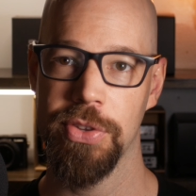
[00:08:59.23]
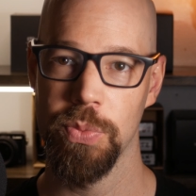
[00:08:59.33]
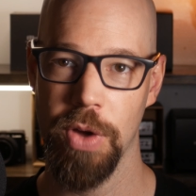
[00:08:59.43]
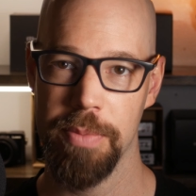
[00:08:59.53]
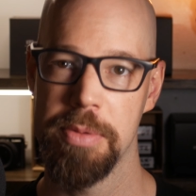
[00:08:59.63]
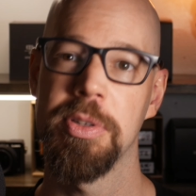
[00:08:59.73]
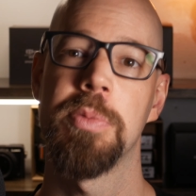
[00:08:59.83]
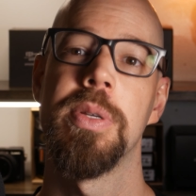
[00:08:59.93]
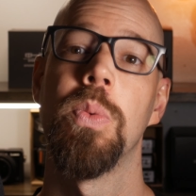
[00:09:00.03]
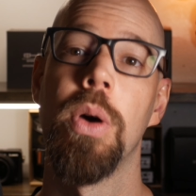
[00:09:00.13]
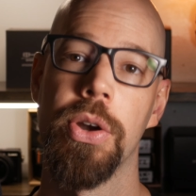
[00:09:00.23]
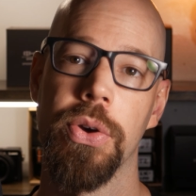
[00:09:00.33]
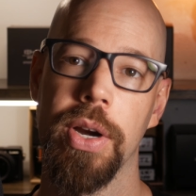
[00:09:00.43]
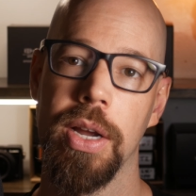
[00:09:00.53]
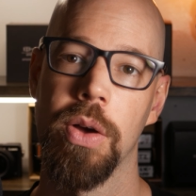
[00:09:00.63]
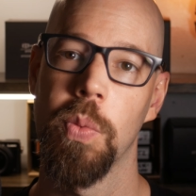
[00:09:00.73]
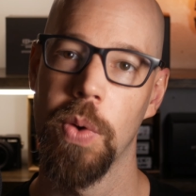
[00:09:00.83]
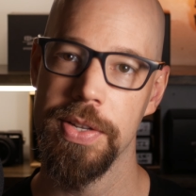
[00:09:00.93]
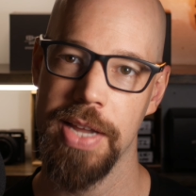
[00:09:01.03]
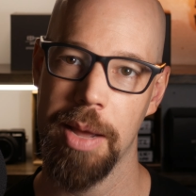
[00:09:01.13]
You want people to be wondering
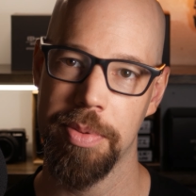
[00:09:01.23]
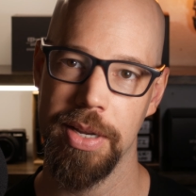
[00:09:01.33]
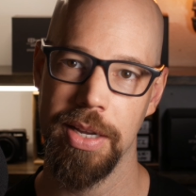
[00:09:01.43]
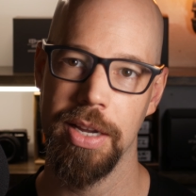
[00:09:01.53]
what's happening